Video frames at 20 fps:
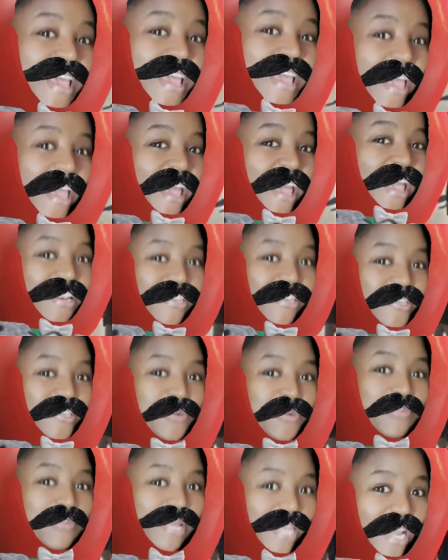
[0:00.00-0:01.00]
and a
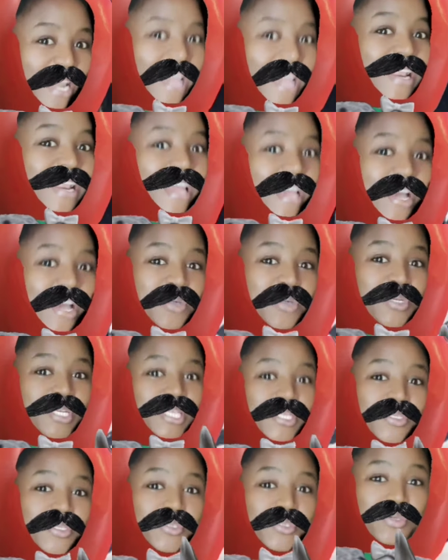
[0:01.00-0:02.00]
banana, all you need
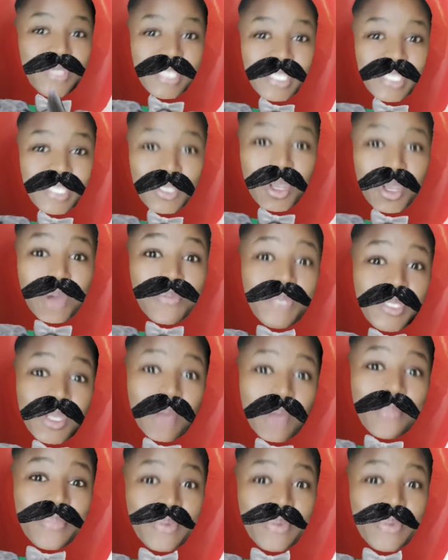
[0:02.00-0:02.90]
to do is thumbs up.